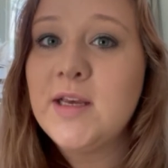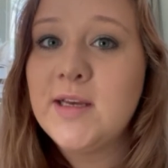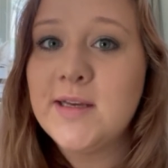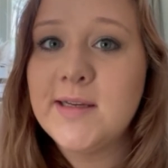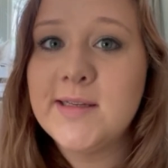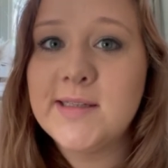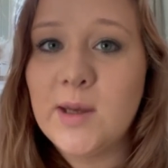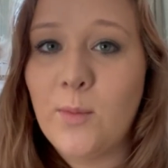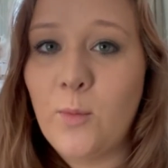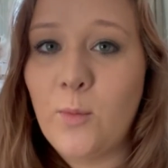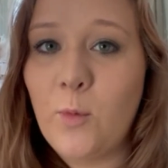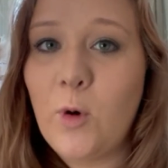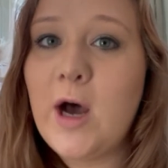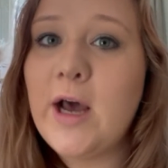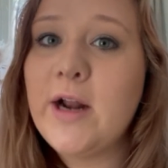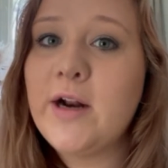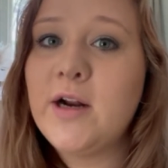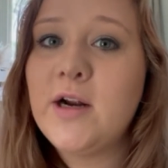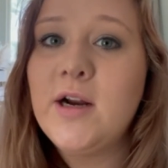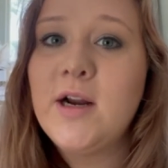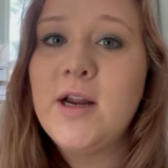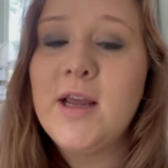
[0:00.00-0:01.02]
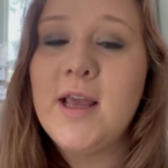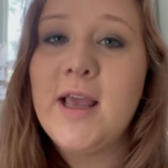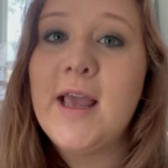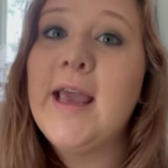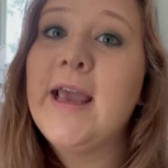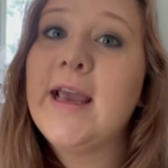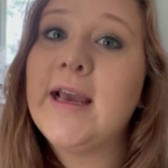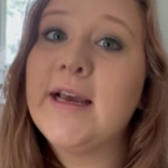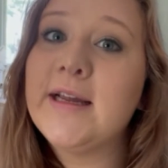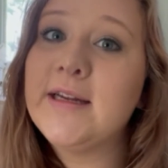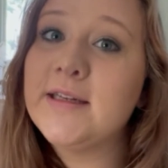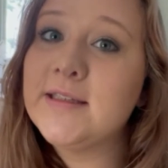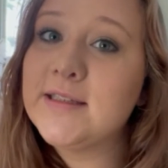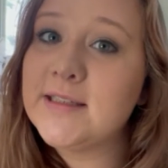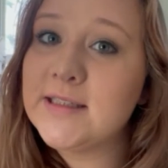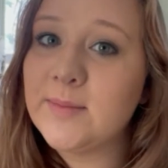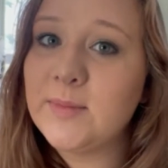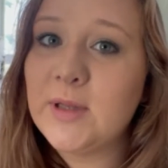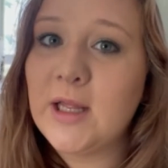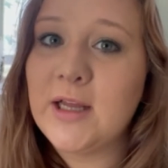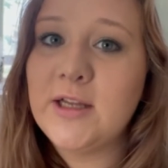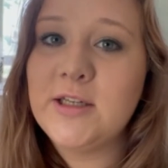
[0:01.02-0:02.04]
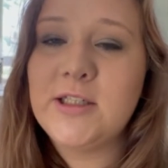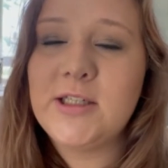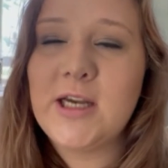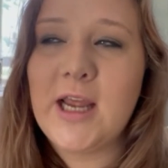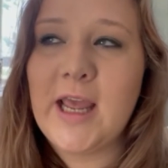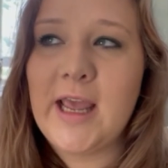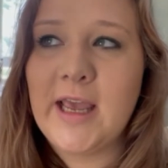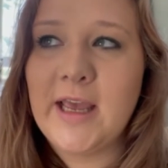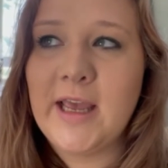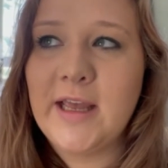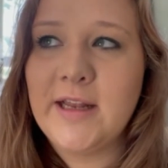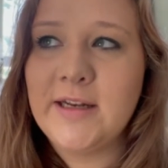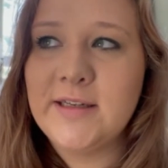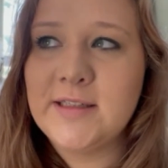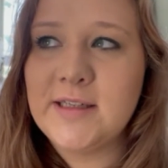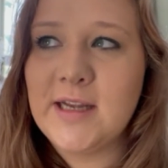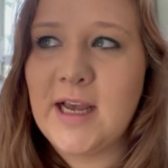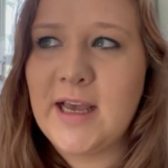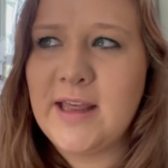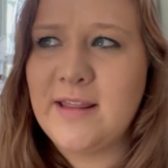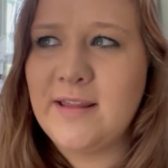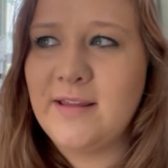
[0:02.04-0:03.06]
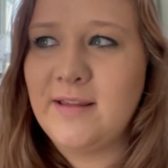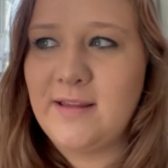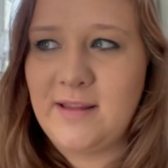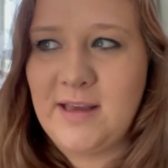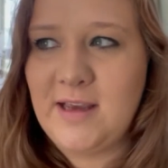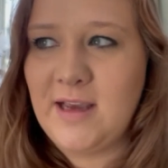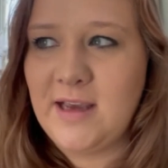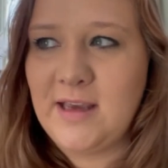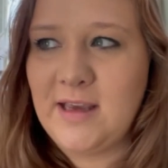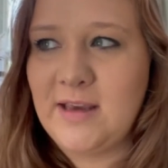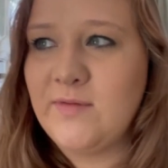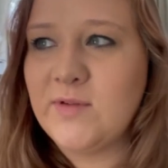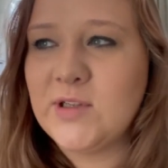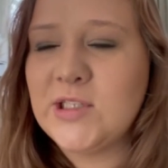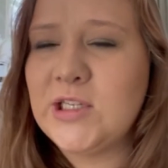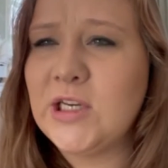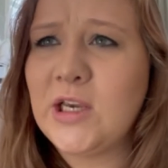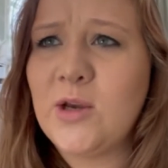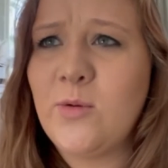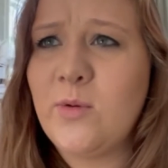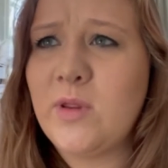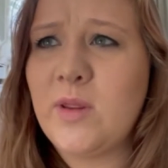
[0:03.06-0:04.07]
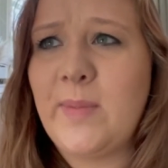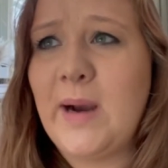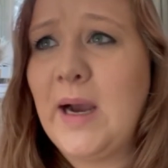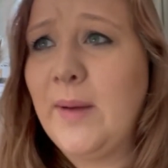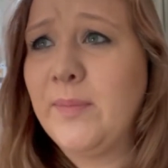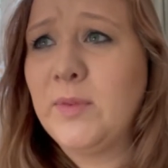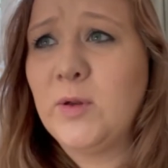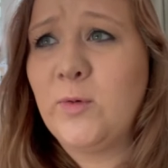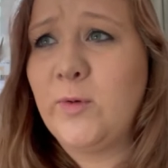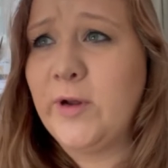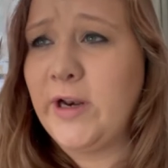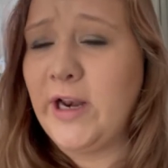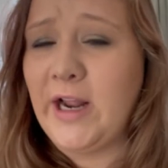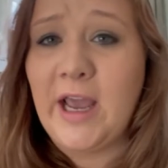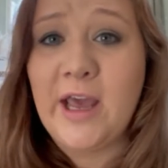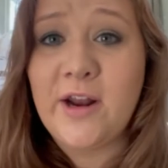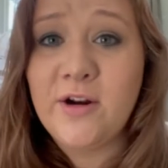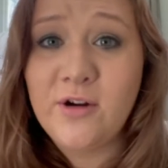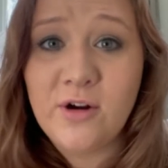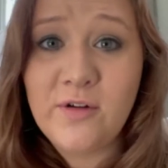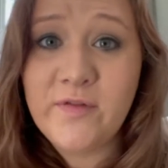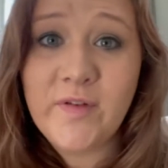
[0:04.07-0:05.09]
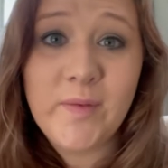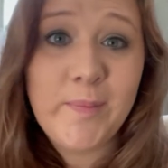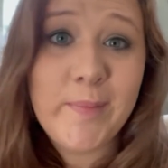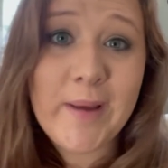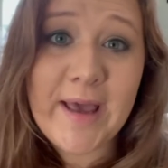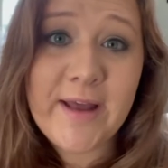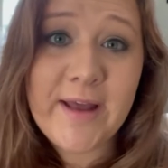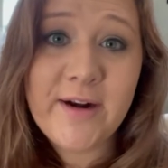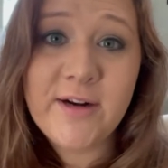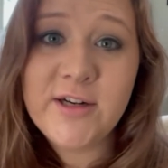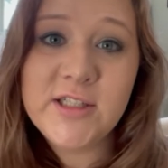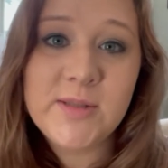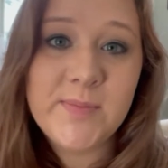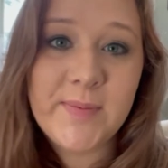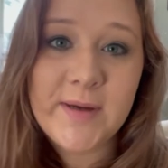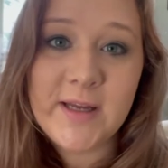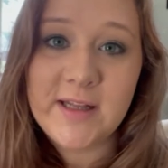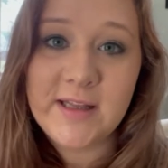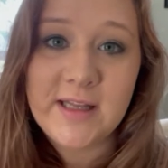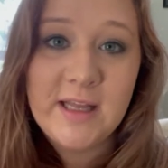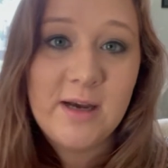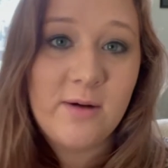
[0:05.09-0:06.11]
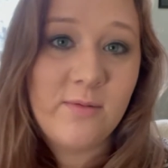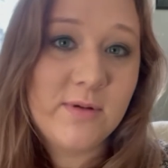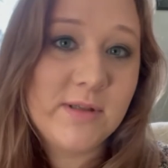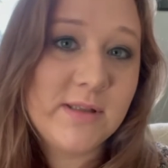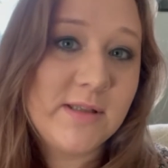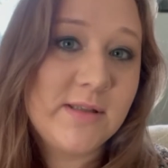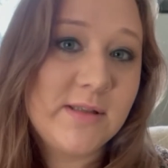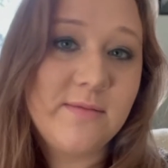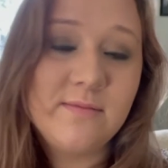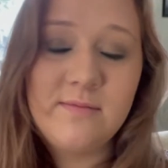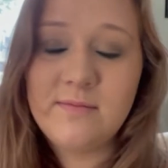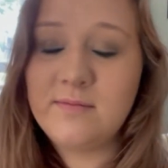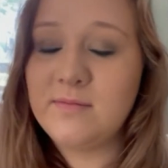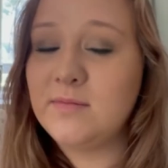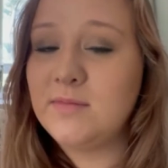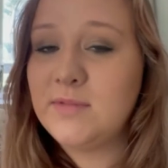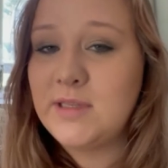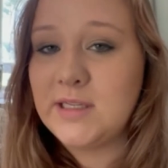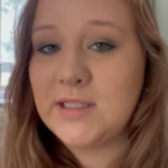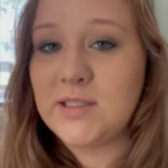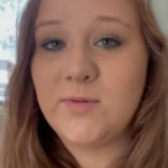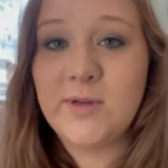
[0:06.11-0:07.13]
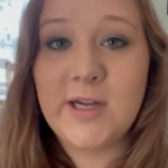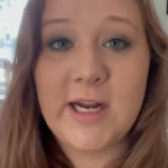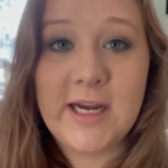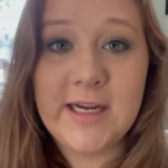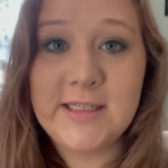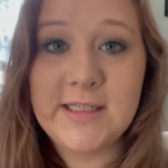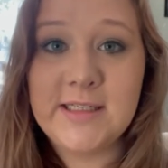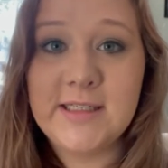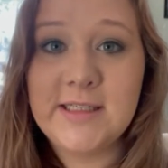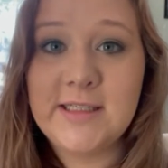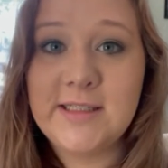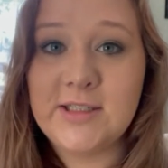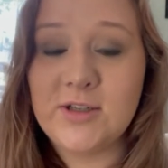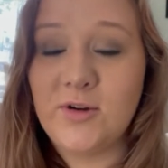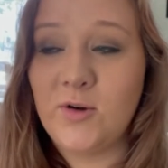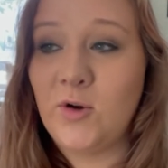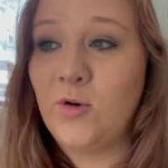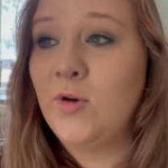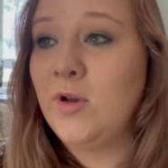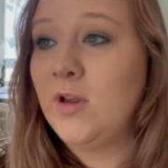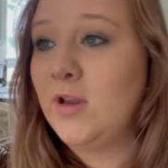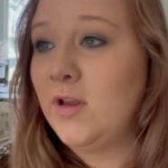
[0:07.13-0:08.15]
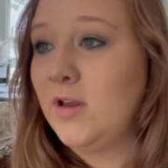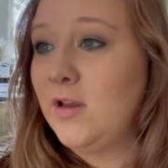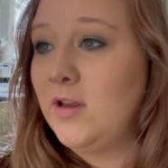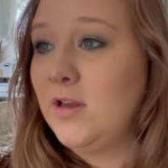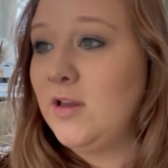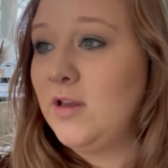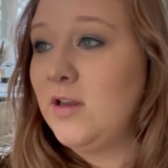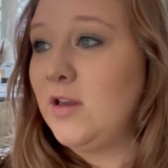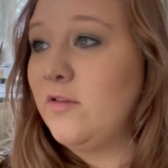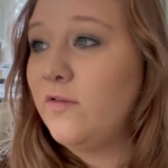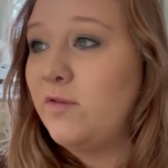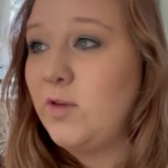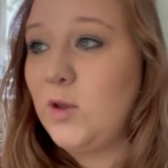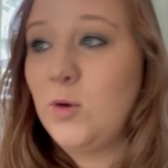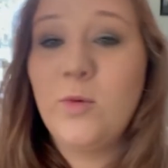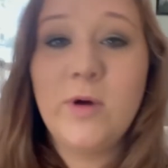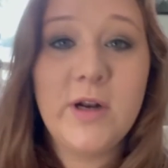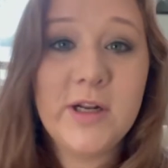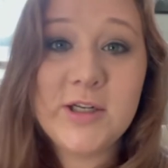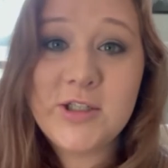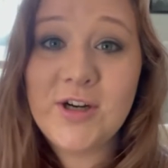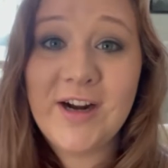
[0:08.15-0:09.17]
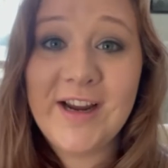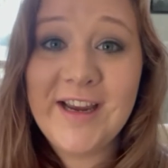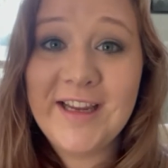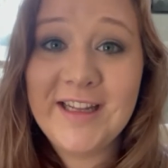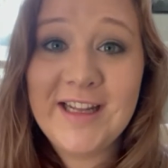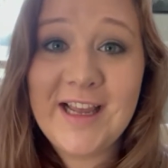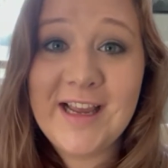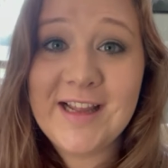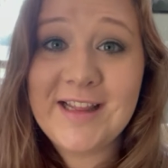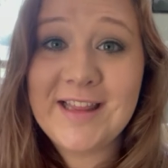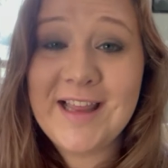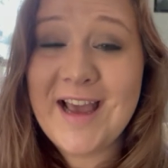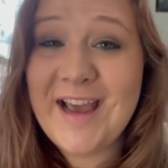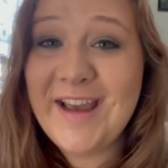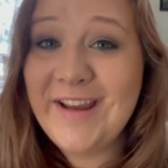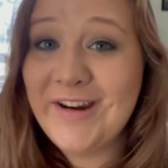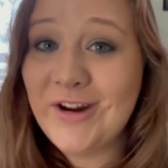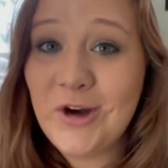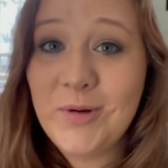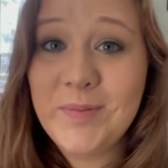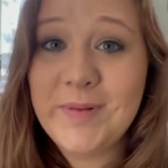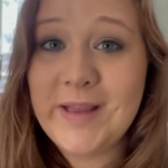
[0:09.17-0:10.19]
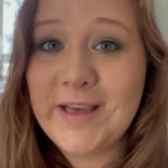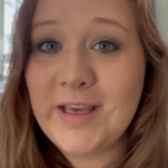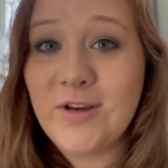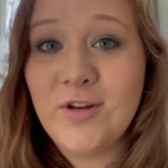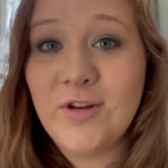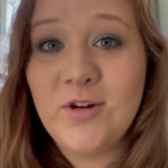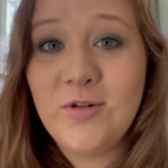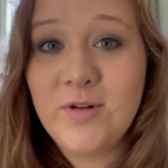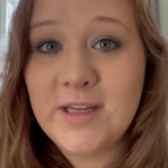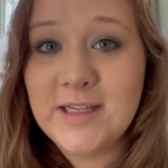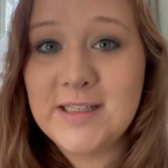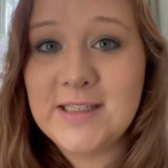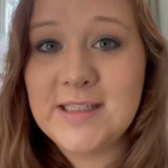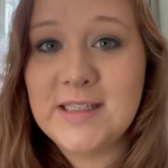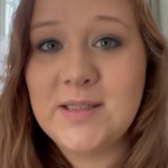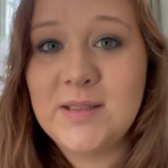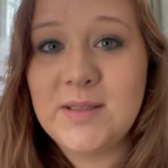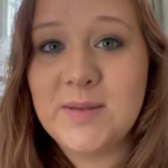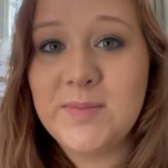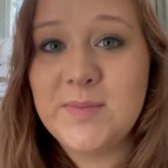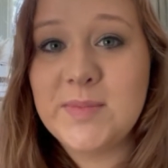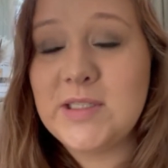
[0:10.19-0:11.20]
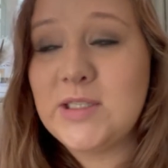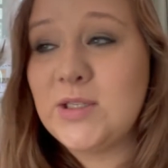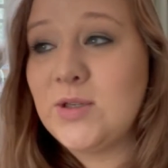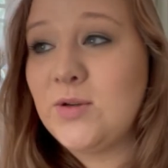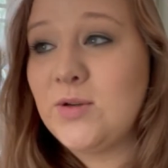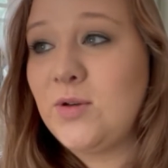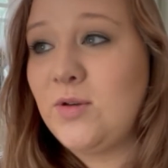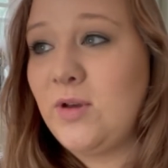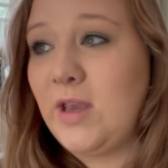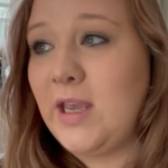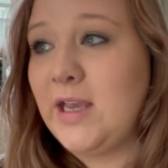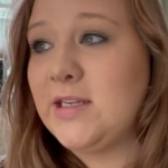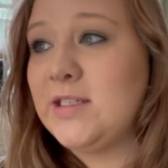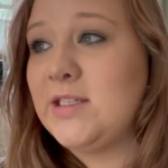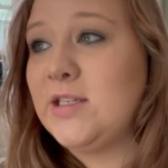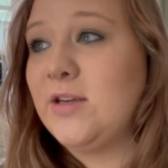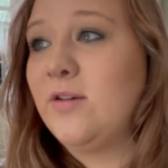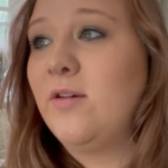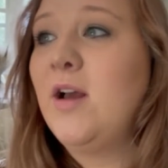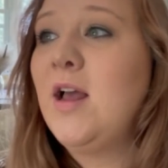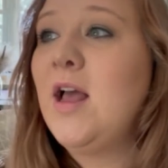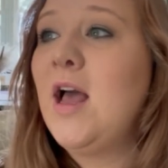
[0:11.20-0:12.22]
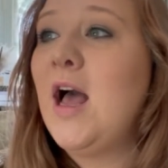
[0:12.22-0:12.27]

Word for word: some water and some lunch, and I think I even took it with pop the one day. I don't know if it matters, but that's what I did. So if you want to try it like that and hope that you don't get symptoms too, you can too.